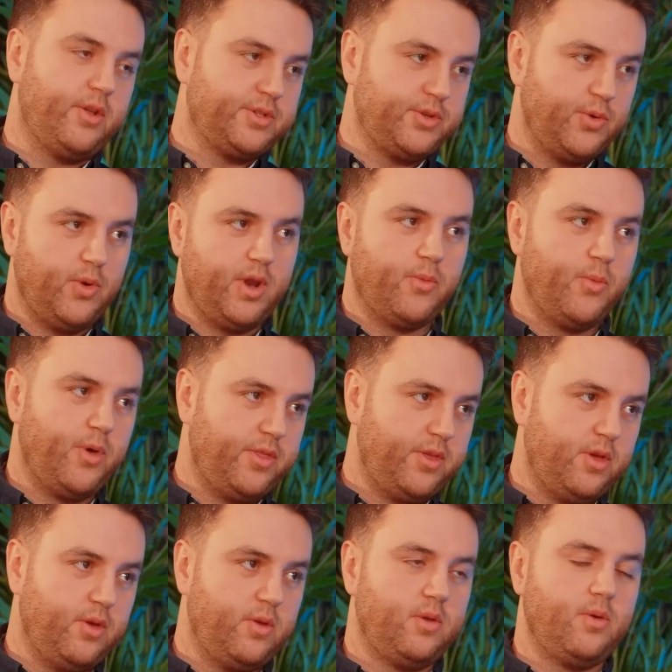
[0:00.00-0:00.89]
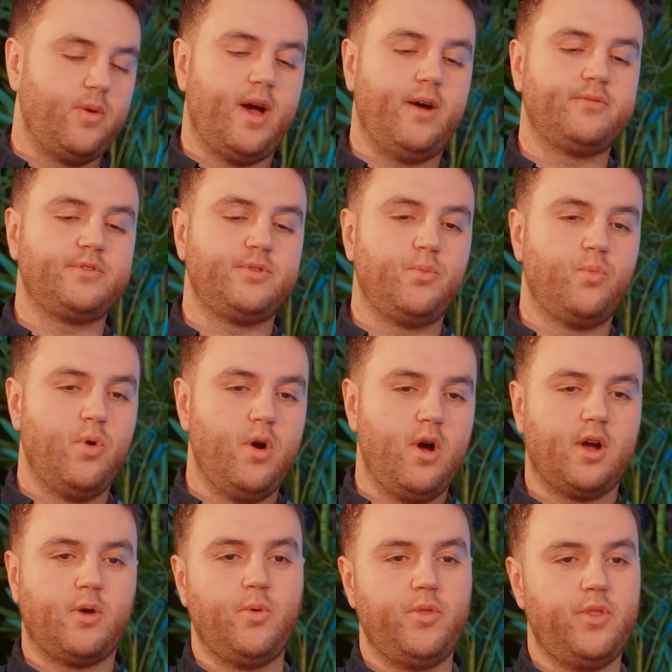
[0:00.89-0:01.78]
your tooling with you, you have to
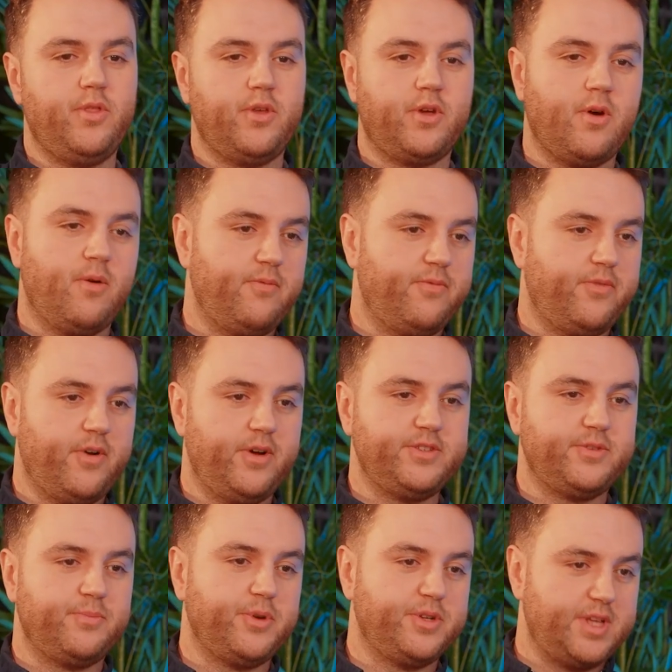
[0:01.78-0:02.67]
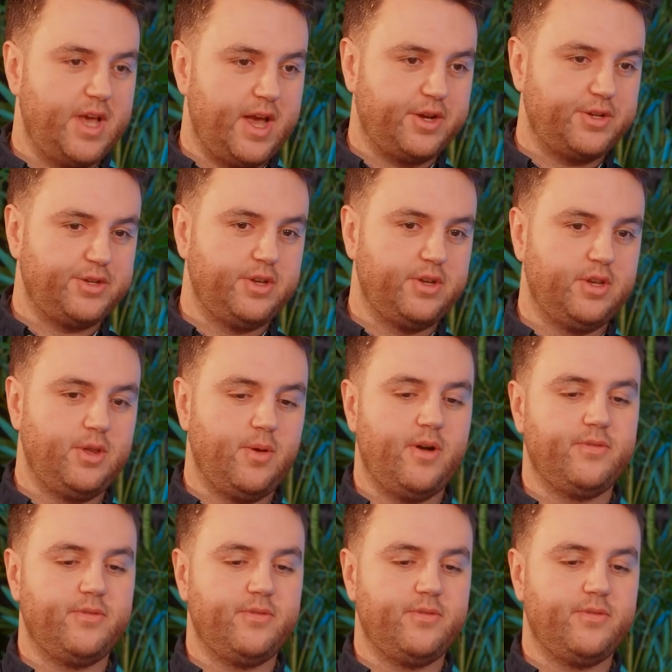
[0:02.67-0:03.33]
work within the confines of protection, you